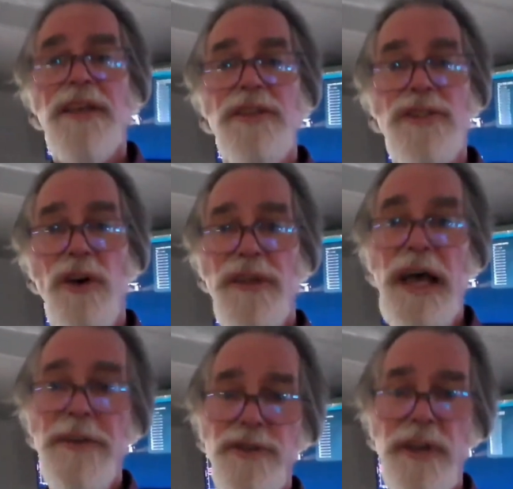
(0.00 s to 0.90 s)
So
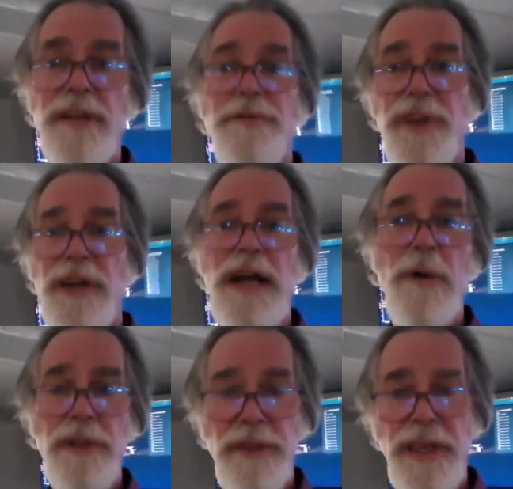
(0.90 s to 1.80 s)
now they're trying to figure out
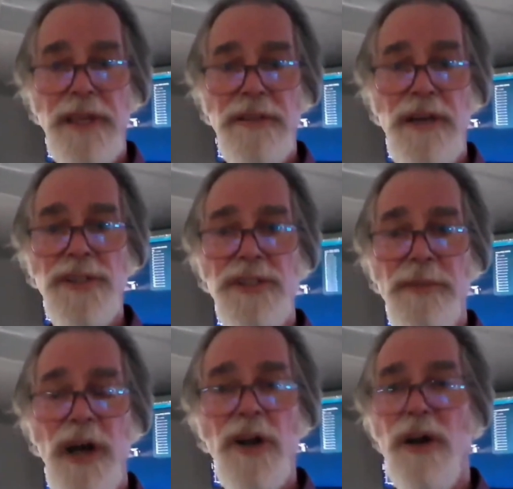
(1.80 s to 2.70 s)
whether they can launch
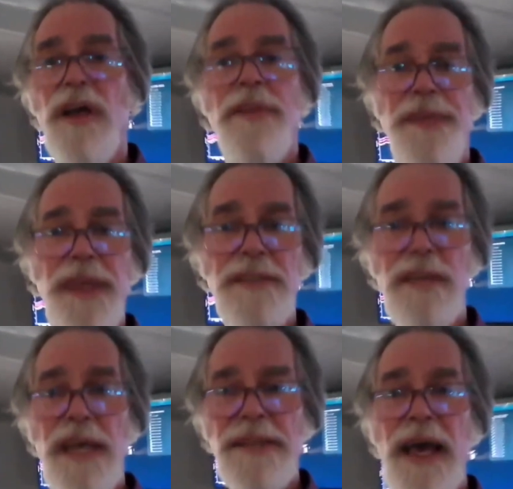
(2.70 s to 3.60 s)
tomorrow. Things
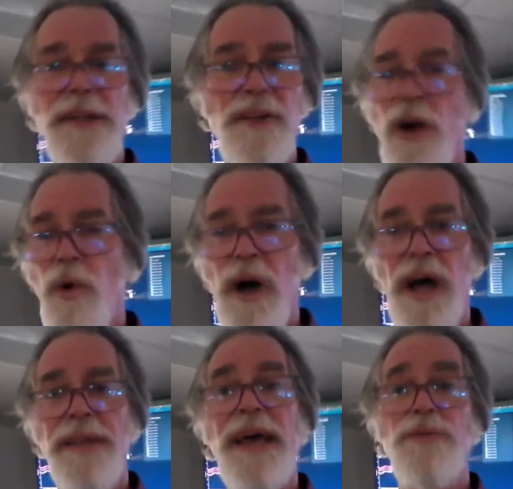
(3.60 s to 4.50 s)
like that go
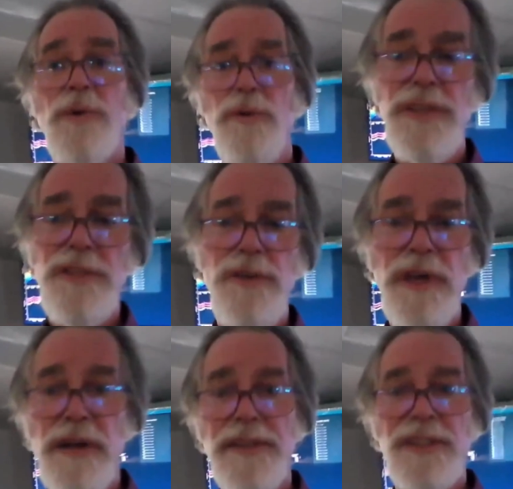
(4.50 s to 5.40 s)
on. That's what we do
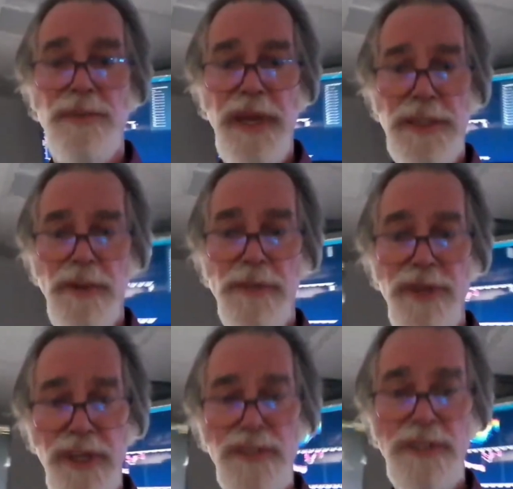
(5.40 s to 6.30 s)
here at the Space Weather
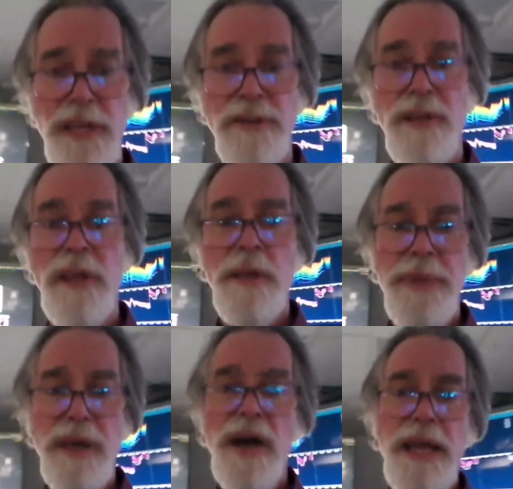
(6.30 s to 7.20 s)
Prediction Center
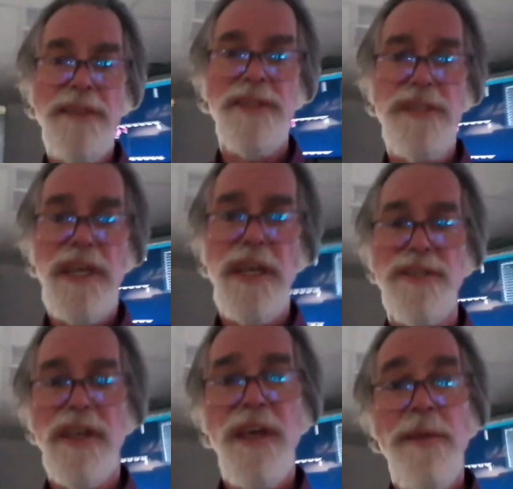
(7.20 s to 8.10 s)
behind the
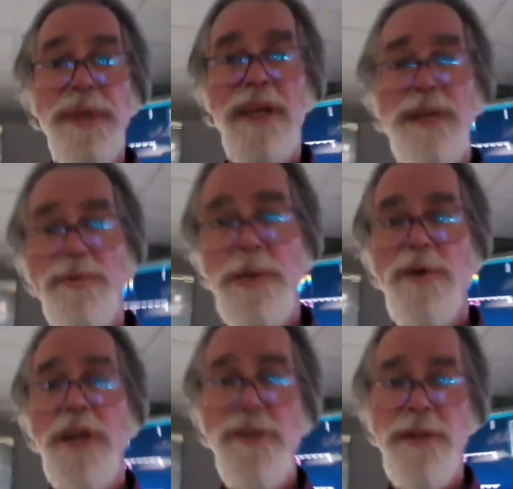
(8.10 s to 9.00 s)
scenes, because we
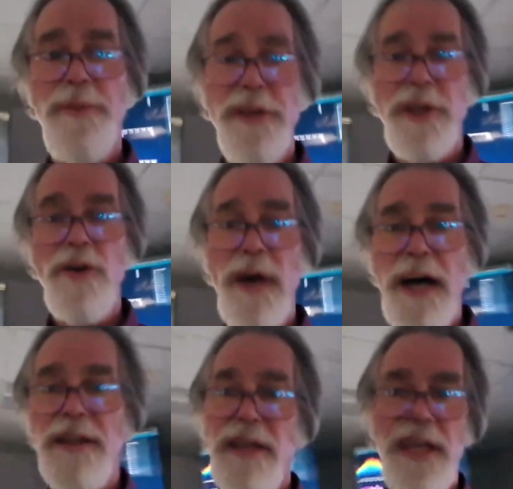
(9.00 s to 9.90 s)
want you to be able to go
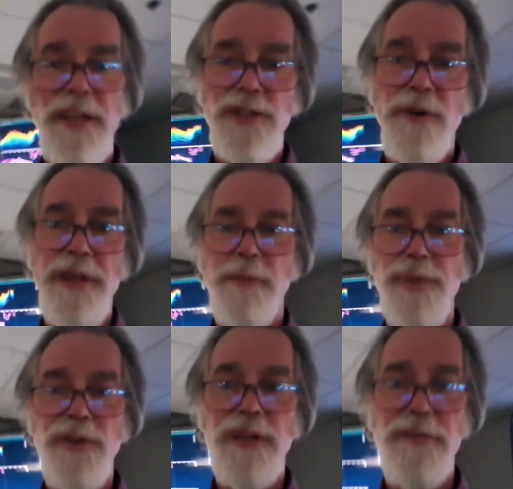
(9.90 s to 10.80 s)
out and enjoy the
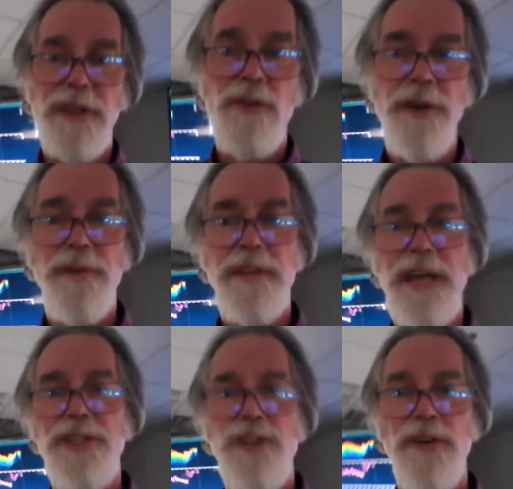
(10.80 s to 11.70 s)
beauty of the Northern
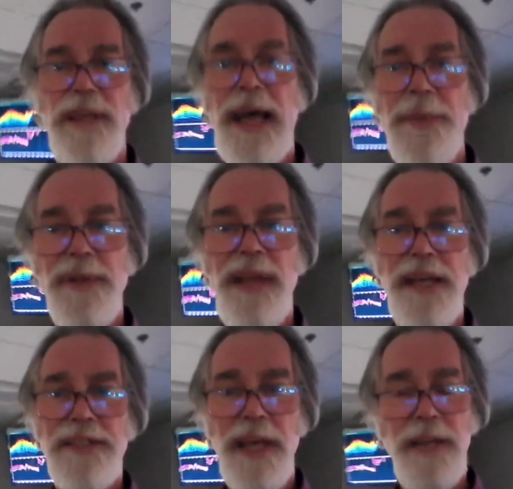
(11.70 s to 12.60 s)
Lights show that happened
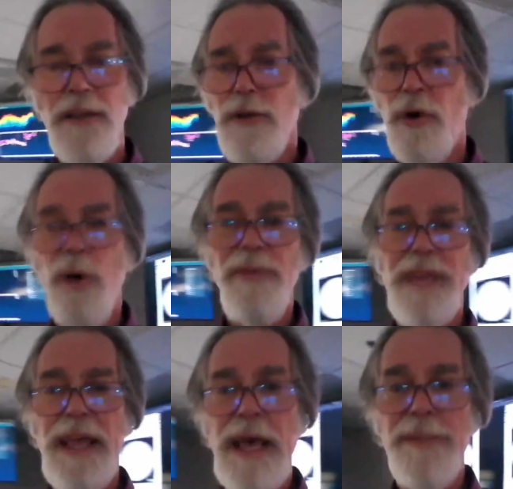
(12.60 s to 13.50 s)
last night. Hopefully
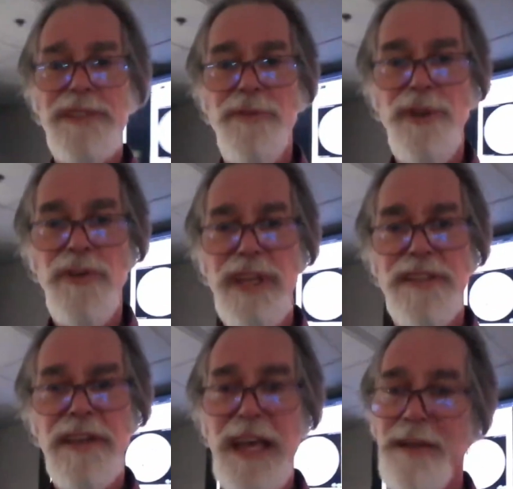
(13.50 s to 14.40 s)
that happens for you again
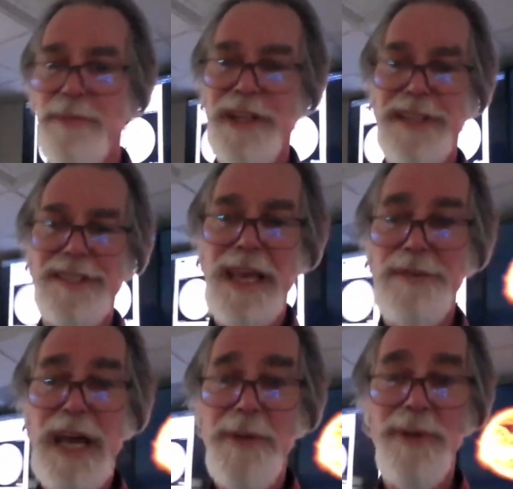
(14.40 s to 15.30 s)
tonight. But at the same
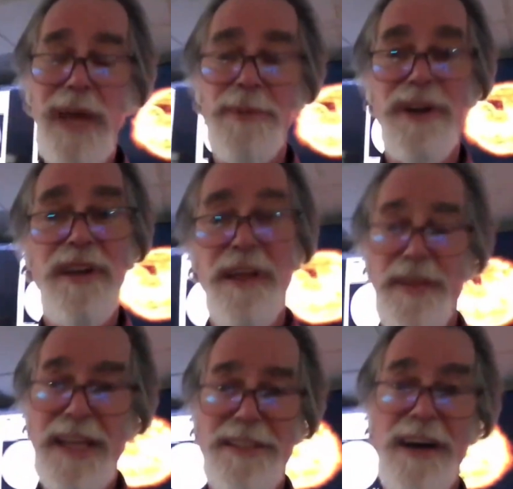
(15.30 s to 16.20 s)
time, remember,
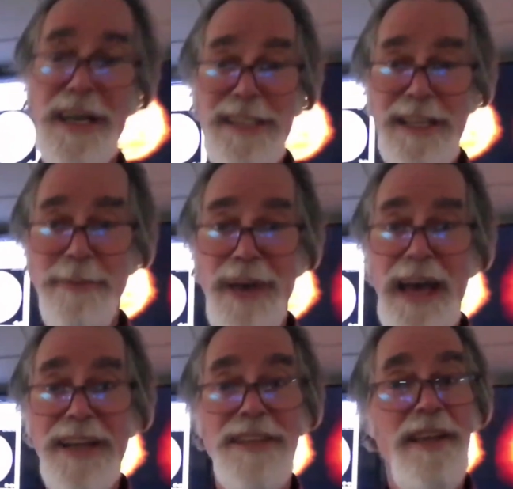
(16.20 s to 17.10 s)
that's causing
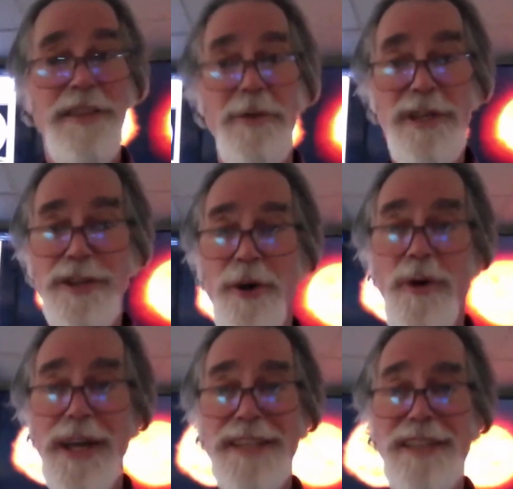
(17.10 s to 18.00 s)
impacts that we don't
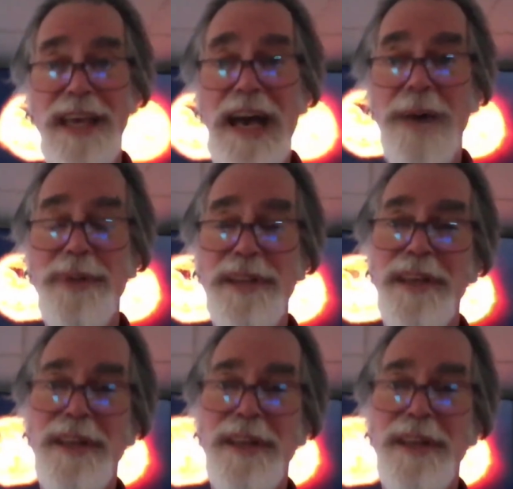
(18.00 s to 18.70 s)
want to see happen.